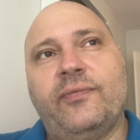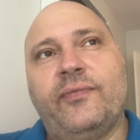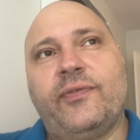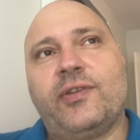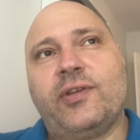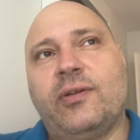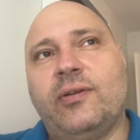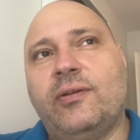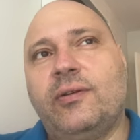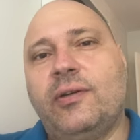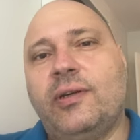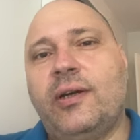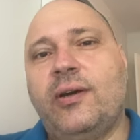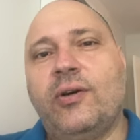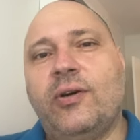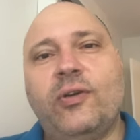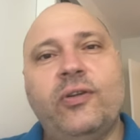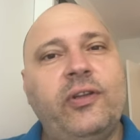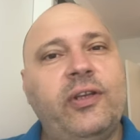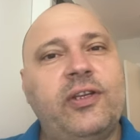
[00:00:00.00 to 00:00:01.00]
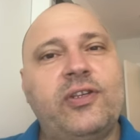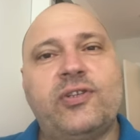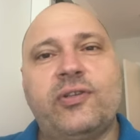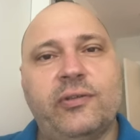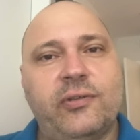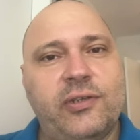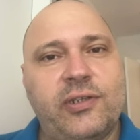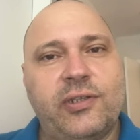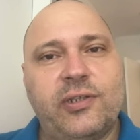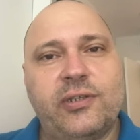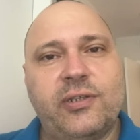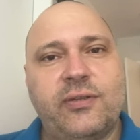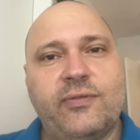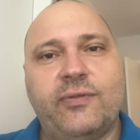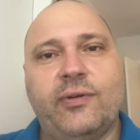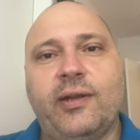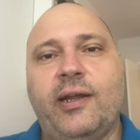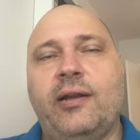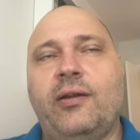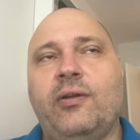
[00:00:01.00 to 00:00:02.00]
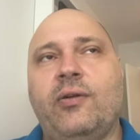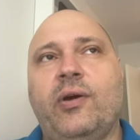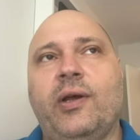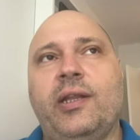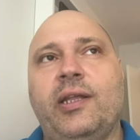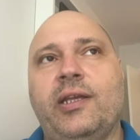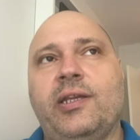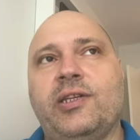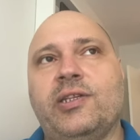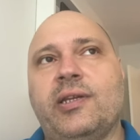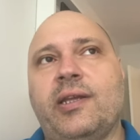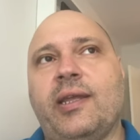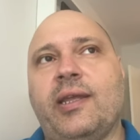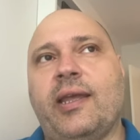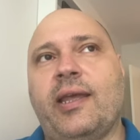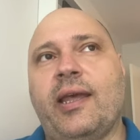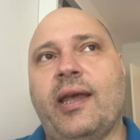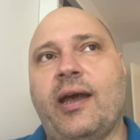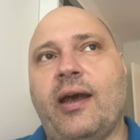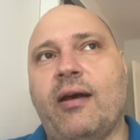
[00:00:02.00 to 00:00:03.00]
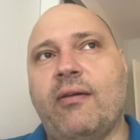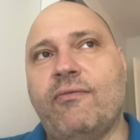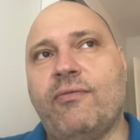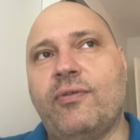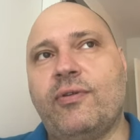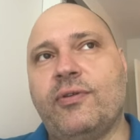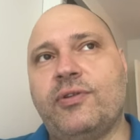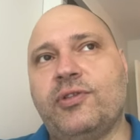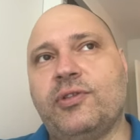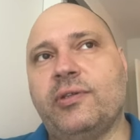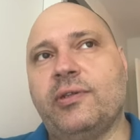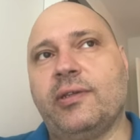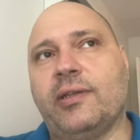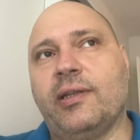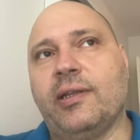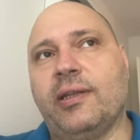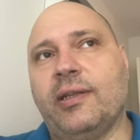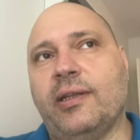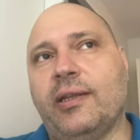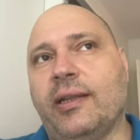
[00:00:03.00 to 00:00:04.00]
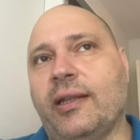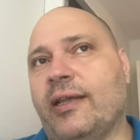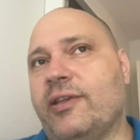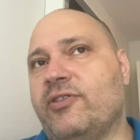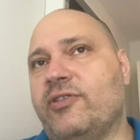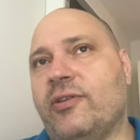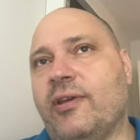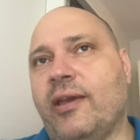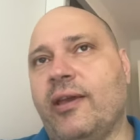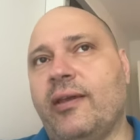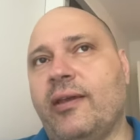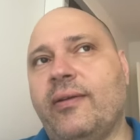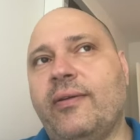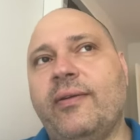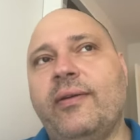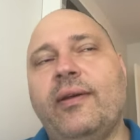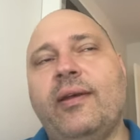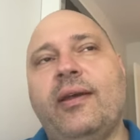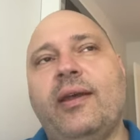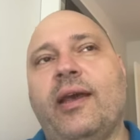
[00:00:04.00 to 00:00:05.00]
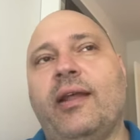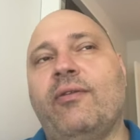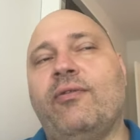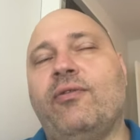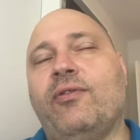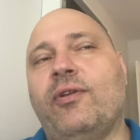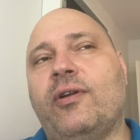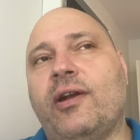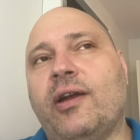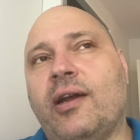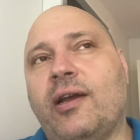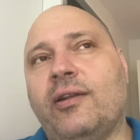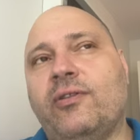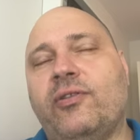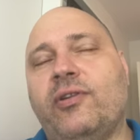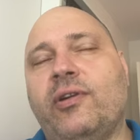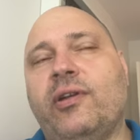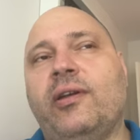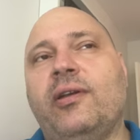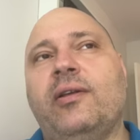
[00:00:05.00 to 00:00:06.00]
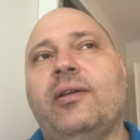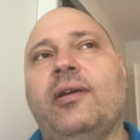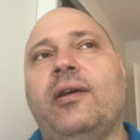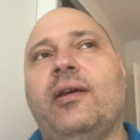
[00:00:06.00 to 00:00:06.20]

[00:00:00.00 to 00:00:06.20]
So all these solutions for Erdogan is, unfortunately, let's say, and for the country,